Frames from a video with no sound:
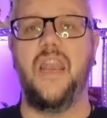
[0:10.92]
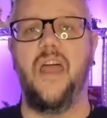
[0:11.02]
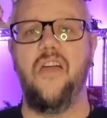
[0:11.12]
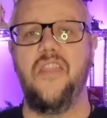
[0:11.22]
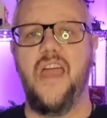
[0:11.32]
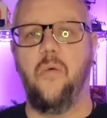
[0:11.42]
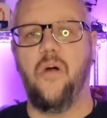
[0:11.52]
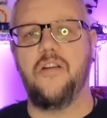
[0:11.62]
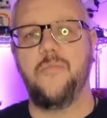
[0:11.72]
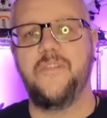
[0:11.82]
Hello there,
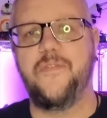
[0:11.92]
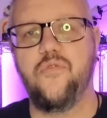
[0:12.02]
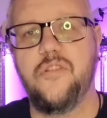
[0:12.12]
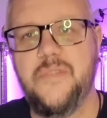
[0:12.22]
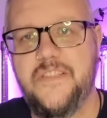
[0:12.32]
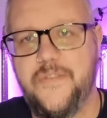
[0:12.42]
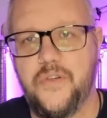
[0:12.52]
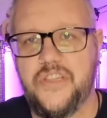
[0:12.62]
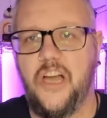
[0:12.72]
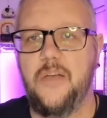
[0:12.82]
welcome to Fulcrum and the
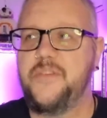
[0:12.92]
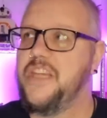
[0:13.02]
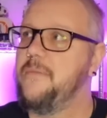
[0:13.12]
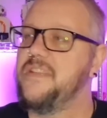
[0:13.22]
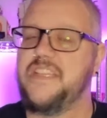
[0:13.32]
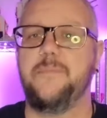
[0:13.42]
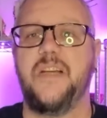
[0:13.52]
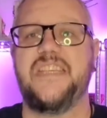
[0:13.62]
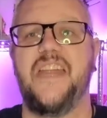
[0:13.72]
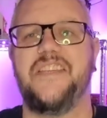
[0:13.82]
Force. I'm Jim, and this is my
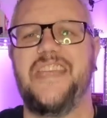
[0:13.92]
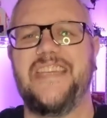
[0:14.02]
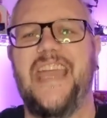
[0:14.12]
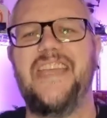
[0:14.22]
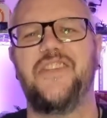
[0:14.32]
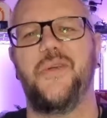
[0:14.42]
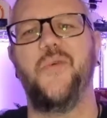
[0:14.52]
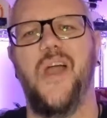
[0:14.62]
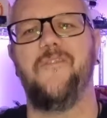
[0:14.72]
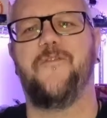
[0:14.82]
channel dedicated to
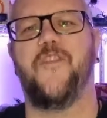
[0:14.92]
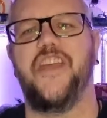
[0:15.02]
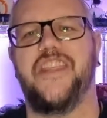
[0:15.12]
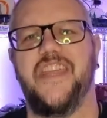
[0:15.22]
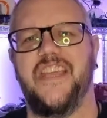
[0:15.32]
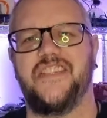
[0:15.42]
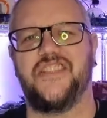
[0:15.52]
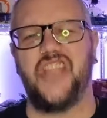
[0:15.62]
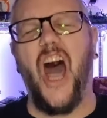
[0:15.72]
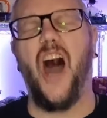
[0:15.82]
everything
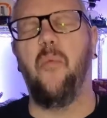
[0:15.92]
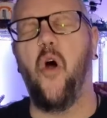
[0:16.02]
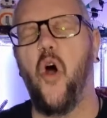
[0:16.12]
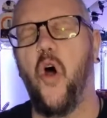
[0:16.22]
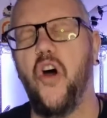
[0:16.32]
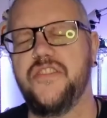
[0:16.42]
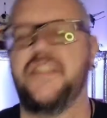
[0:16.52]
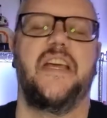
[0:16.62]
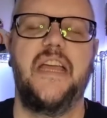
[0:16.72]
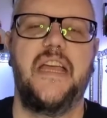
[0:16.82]
Star Wars.
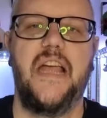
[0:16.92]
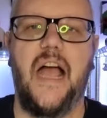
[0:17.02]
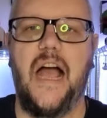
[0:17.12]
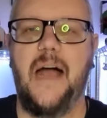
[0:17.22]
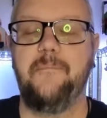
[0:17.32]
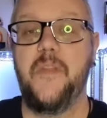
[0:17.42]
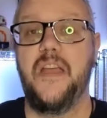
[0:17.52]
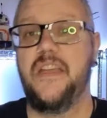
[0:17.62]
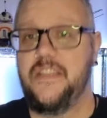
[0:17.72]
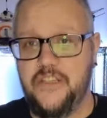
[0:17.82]

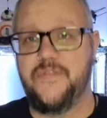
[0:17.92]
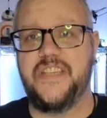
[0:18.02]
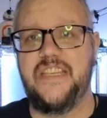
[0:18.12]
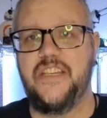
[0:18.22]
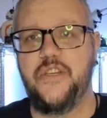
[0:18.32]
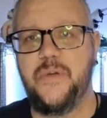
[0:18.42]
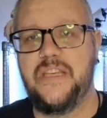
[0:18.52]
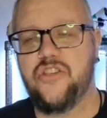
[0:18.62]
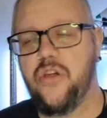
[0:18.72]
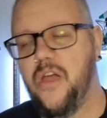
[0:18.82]
You've seen the new
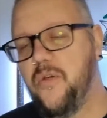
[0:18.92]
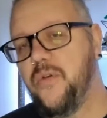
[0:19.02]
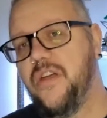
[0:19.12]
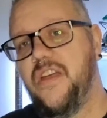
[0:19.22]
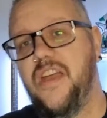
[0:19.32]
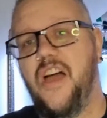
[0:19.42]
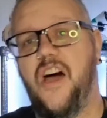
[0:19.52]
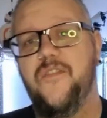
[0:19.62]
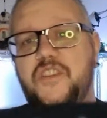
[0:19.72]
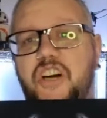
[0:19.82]
intro.
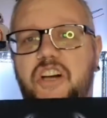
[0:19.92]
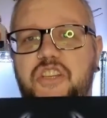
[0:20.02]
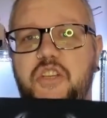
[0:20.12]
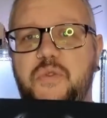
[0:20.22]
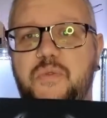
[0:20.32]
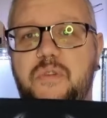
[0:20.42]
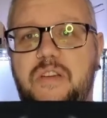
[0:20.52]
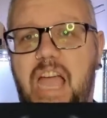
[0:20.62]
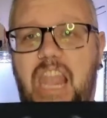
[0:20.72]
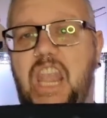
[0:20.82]
I've got new
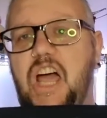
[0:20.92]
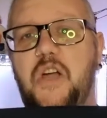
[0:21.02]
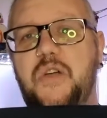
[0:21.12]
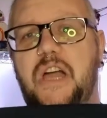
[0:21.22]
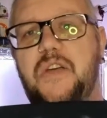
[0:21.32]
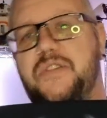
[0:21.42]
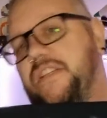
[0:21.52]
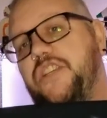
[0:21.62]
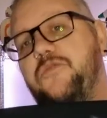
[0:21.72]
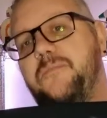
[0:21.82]
logos and
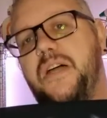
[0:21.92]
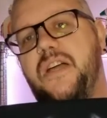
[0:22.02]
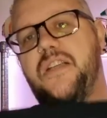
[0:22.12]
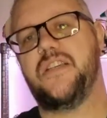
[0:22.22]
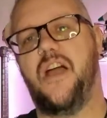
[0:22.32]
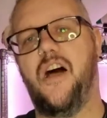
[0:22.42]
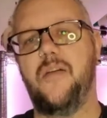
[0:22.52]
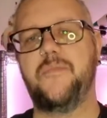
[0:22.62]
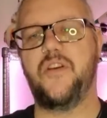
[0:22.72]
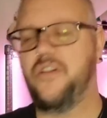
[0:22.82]
new merch.
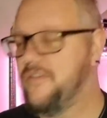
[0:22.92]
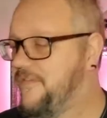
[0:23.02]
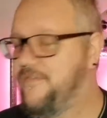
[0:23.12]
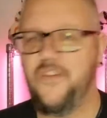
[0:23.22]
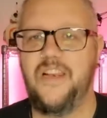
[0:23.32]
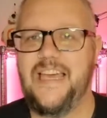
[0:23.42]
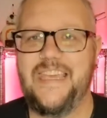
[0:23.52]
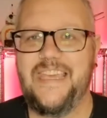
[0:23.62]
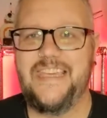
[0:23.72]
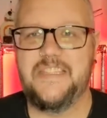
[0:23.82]
I'm gone full
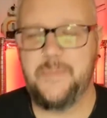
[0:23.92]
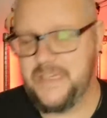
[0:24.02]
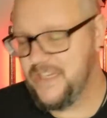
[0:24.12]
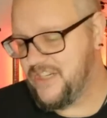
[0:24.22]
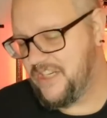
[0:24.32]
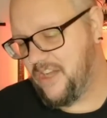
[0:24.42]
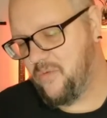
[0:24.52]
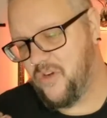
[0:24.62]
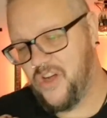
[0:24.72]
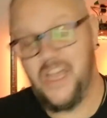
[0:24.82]
80s because you know
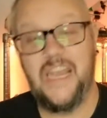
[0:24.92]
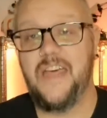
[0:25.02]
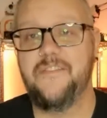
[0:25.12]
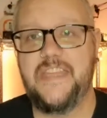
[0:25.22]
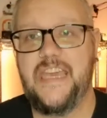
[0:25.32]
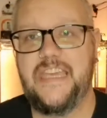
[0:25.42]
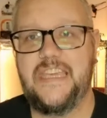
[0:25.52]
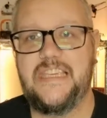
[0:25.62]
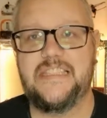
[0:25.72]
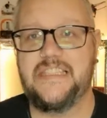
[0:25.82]
what? I love the
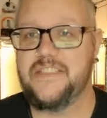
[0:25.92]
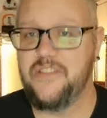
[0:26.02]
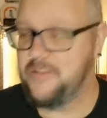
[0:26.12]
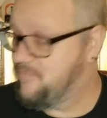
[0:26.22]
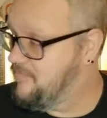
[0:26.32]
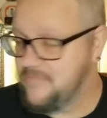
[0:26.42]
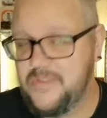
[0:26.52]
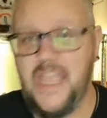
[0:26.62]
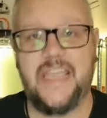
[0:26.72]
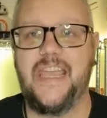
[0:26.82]
80s. It's the
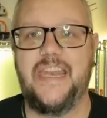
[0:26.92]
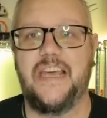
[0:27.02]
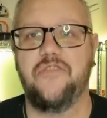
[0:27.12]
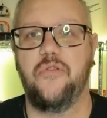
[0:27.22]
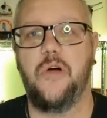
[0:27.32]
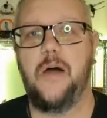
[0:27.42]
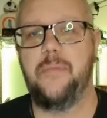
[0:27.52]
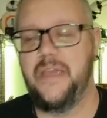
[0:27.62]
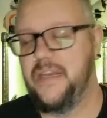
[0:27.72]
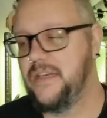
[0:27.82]
decade I grew up
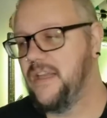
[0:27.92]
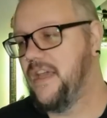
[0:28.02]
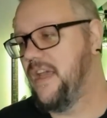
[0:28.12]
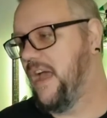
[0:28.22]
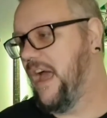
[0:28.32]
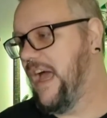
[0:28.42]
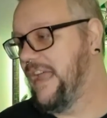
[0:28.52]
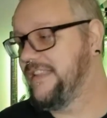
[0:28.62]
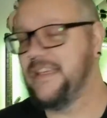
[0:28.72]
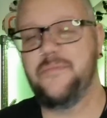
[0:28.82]
in. And
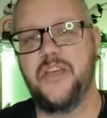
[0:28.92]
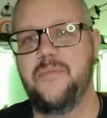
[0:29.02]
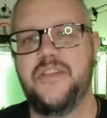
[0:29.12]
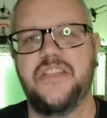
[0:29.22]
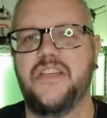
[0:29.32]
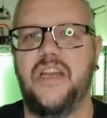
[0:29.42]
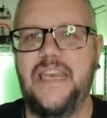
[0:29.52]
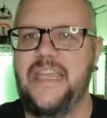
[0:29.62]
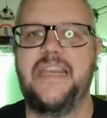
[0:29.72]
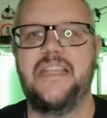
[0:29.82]
sometimes you just got to
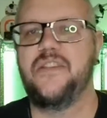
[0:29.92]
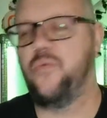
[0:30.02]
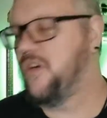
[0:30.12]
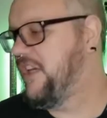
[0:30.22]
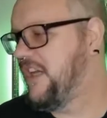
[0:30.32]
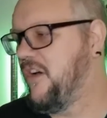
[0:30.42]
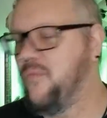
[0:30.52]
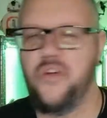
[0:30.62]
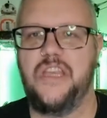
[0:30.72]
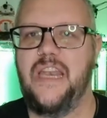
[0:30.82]
lean into what you know and
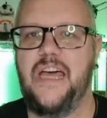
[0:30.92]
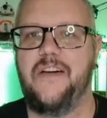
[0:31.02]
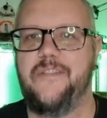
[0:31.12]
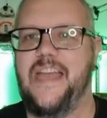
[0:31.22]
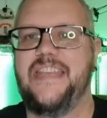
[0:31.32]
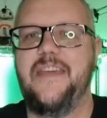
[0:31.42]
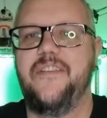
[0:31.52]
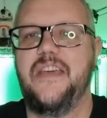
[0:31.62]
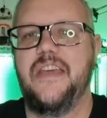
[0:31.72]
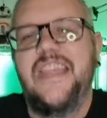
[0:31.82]
what you love and give
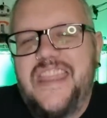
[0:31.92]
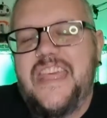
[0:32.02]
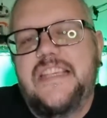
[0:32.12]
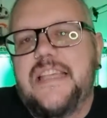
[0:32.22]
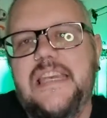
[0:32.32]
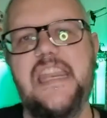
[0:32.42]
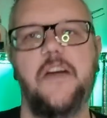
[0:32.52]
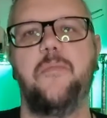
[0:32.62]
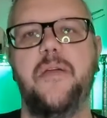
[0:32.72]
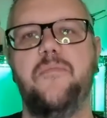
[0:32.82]
it things a little
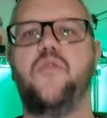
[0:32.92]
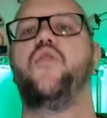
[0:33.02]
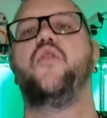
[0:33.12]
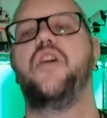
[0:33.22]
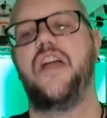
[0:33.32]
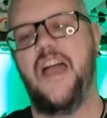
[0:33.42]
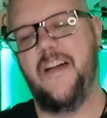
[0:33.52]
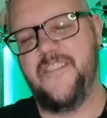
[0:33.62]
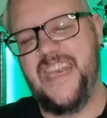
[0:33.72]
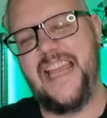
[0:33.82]
bit more
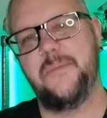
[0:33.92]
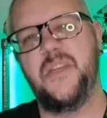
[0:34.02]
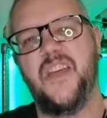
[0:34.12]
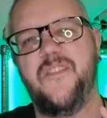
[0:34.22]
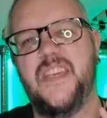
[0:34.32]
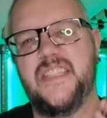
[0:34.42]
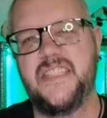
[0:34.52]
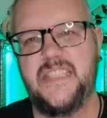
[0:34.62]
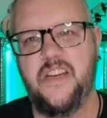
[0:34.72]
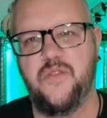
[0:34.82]
of an element of
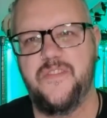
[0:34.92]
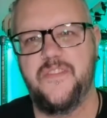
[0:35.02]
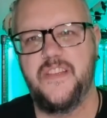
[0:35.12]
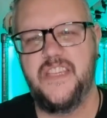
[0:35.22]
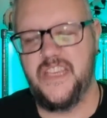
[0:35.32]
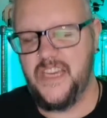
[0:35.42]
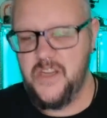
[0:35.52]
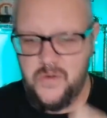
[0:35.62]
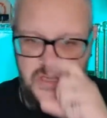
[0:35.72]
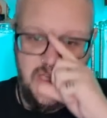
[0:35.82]
yourself, you
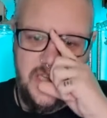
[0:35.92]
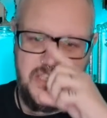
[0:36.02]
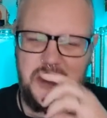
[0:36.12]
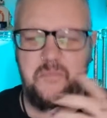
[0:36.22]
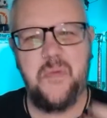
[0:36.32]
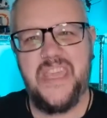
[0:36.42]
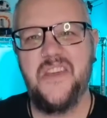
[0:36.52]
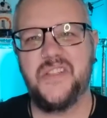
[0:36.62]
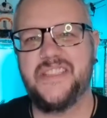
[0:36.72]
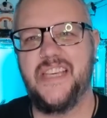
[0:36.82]
know? Just be
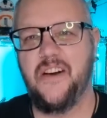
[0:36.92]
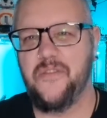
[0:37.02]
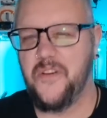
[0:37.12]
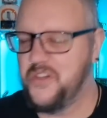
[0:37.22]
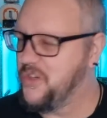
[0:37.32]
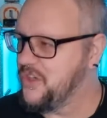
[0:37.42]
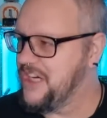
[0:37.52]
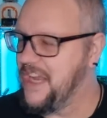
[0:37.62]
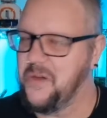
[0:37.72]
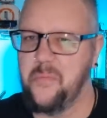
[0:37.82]
yourself on your
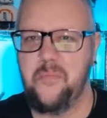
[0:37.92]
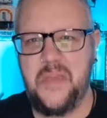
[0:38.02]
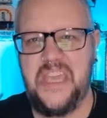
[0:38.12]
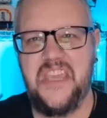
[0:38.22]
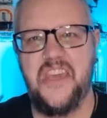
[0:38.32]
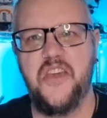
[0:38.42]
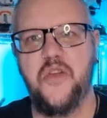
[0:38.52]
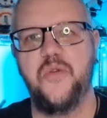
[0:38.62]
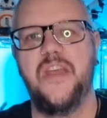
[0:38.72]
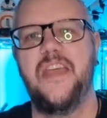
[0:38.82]
channel. Be you.